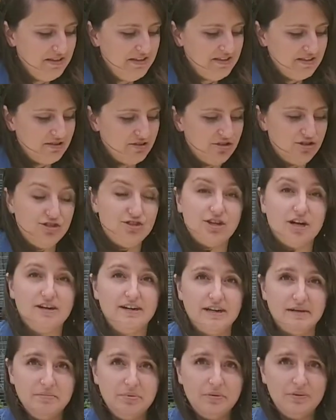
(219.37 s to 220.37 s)
the
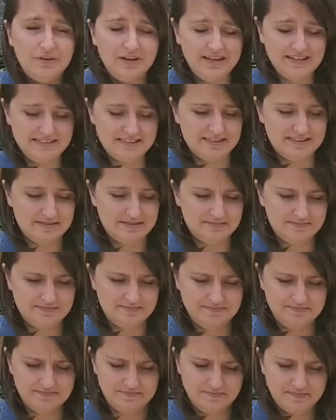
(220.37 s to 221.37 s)
starting point
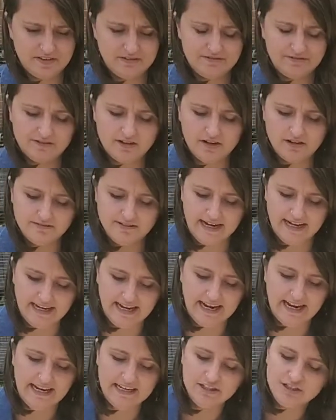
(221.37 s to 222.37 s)
for our rain
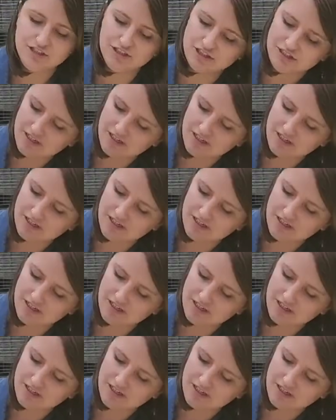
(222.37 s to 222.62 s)
gauge.